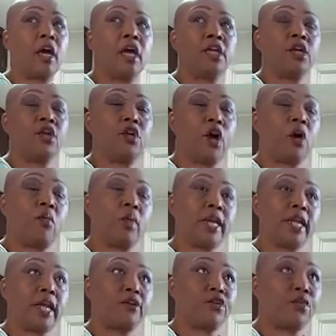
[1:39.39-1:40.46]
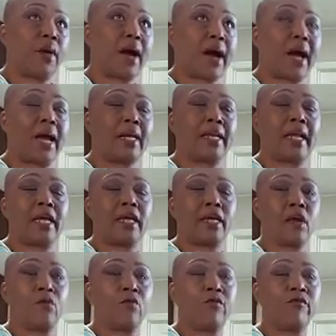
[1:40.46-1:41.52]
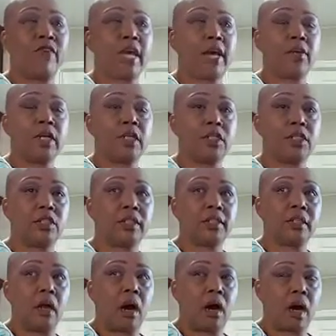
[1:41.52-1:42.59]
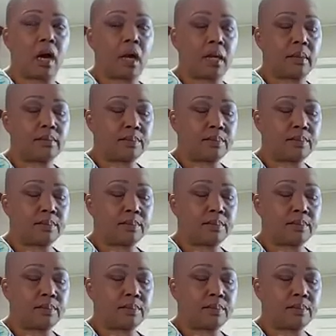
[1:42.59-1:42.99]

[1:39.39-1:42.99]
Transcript: You know, when they're dry, they're in a very uh,